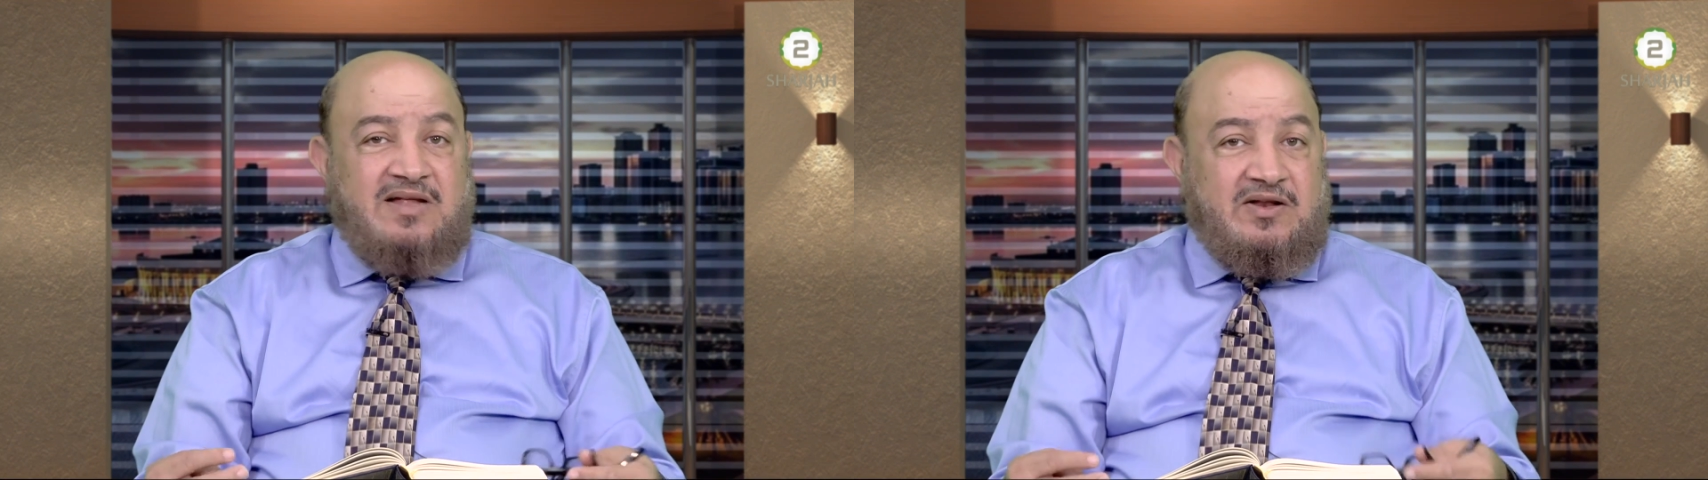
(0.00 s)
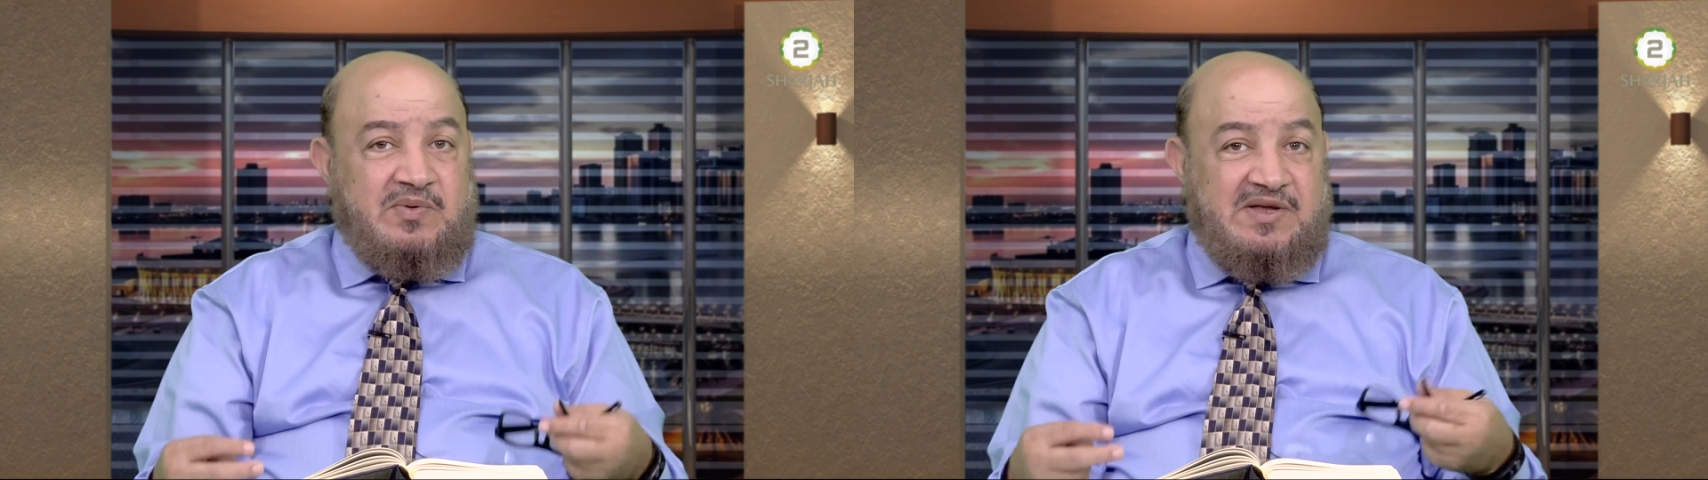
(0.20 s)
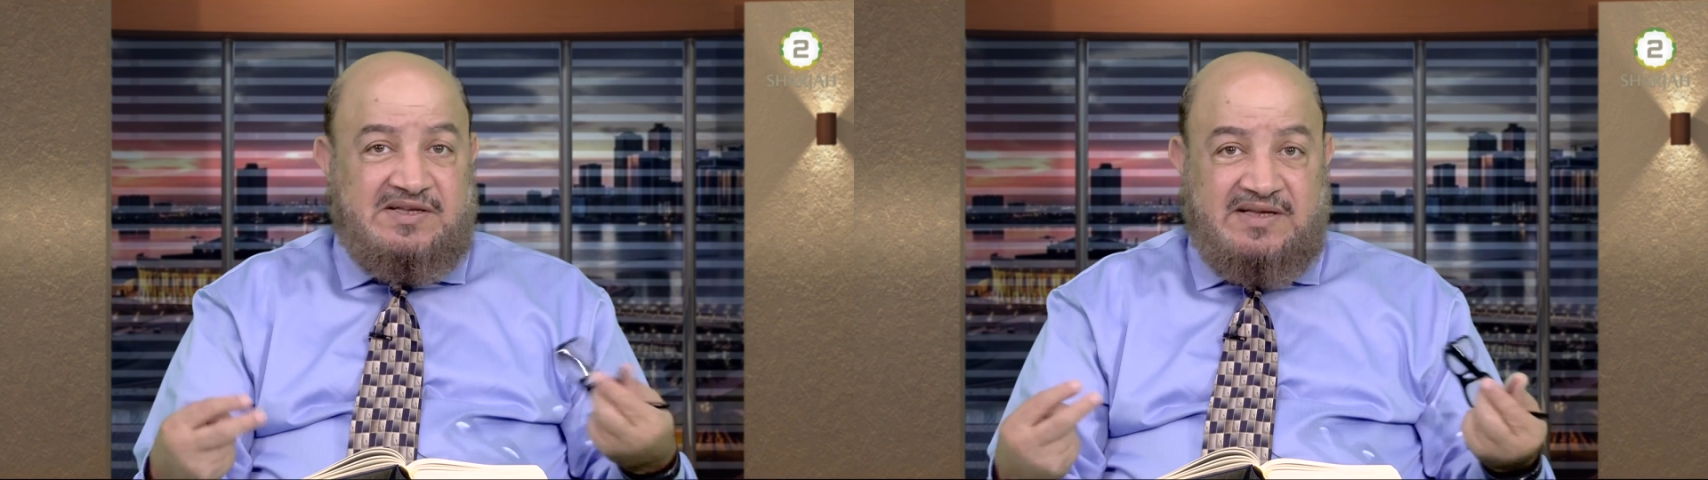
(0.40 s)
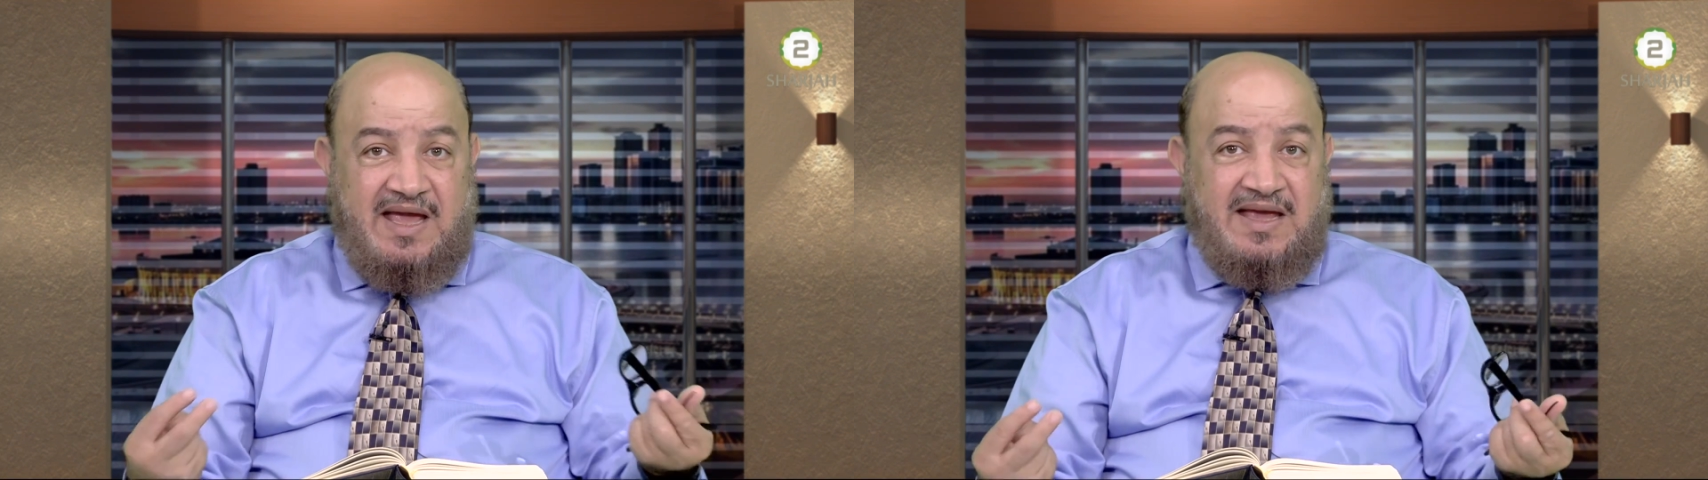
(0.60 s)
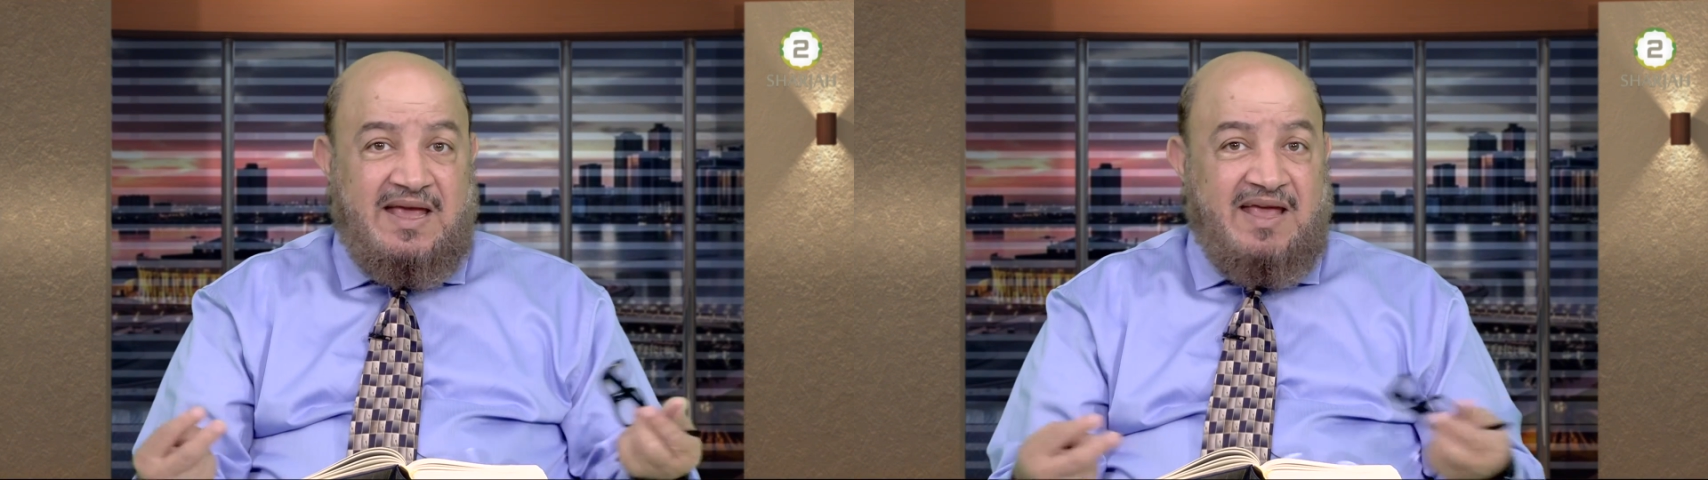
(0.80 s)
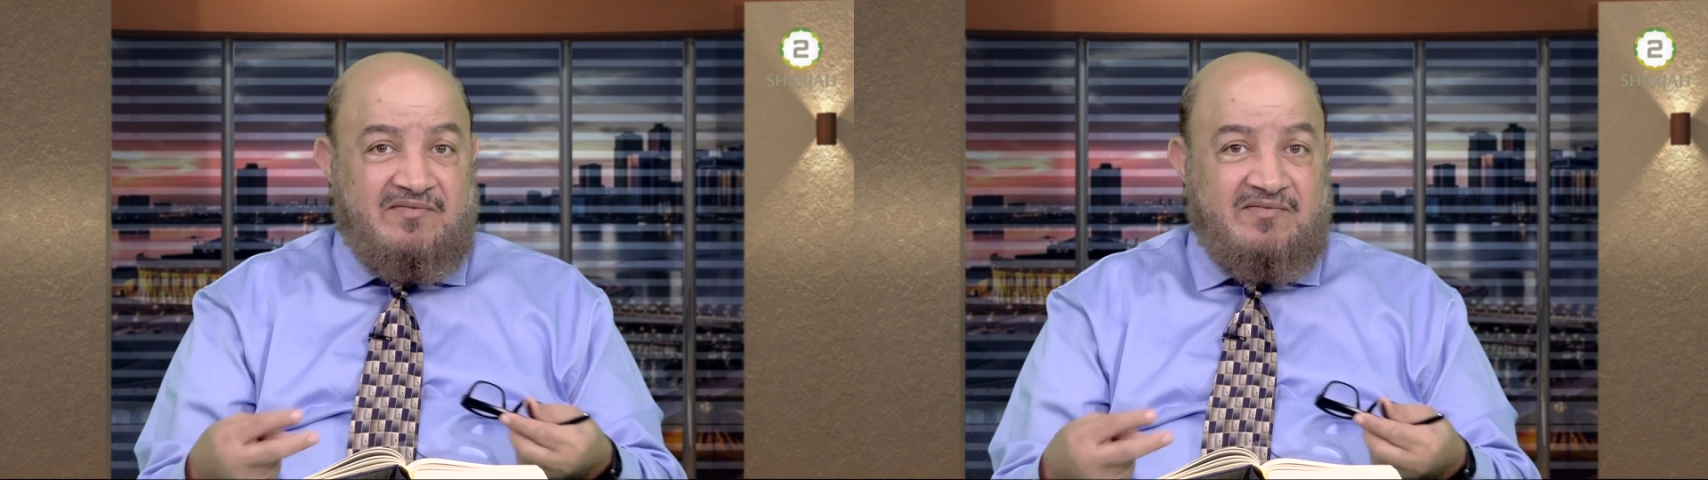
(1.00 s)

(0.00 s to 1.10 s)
that we say,